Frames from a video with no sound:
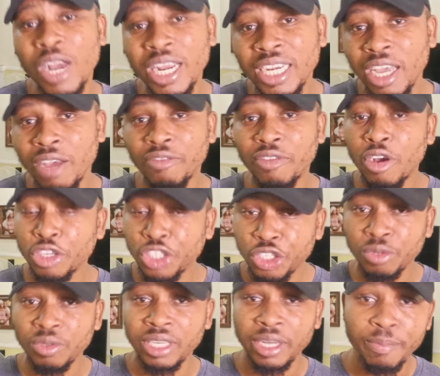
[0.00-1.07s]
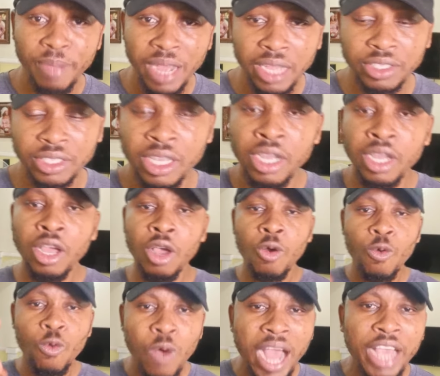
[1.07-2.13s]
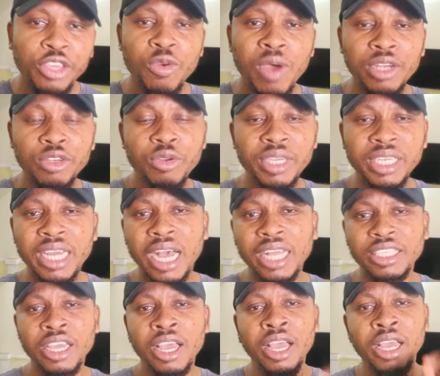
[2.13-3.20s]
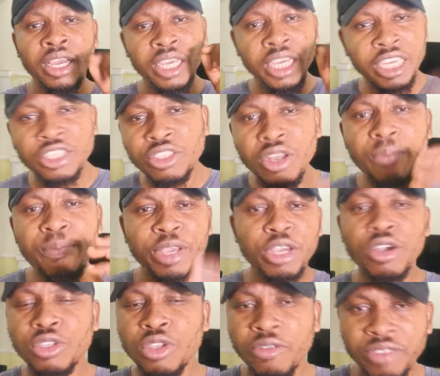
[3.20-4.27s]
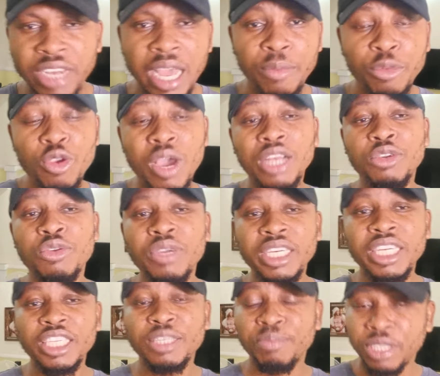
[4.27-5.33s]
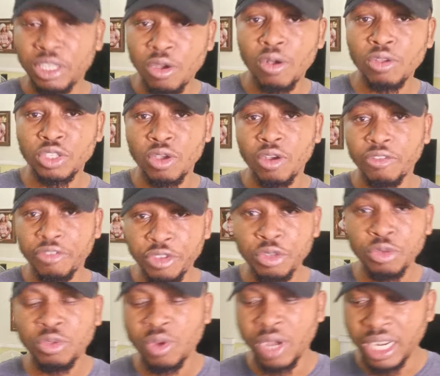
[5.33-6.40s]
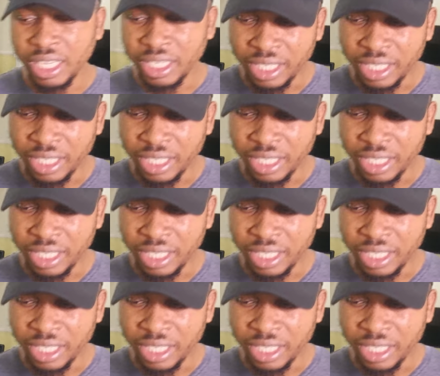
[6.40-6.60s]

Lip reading: when they have hurt you in the past. Why you are doing that? It's not because of them. You are doing it because of you, to an